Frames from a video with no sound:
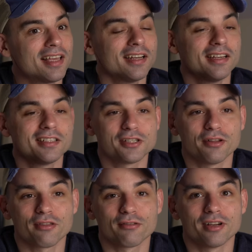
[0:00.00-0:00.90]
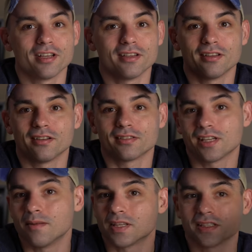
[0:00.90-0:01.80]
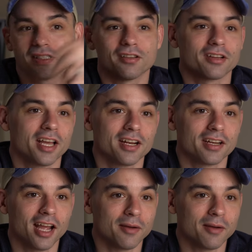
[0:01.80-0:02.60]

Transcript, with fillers: Canon SL3, you know, same thing as the other Canon